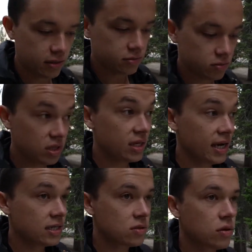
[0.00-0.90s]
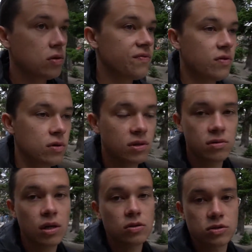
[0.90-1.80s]
Really nice though. If you're in the
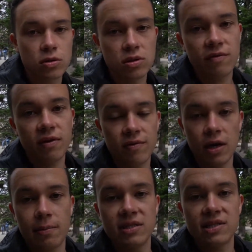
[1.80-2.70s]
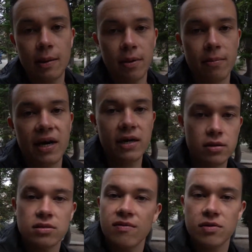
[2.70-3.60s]
Yellowstone, definitely recommend stopping by here.
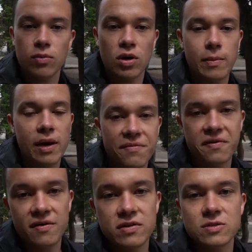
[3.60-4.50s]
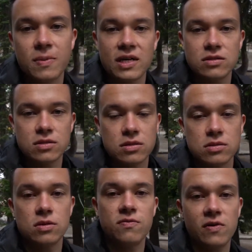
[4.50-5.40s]
Definitely one of my favorite spots
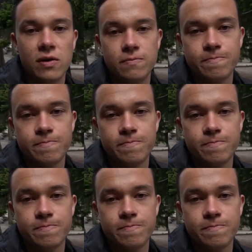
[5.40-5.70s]
so far.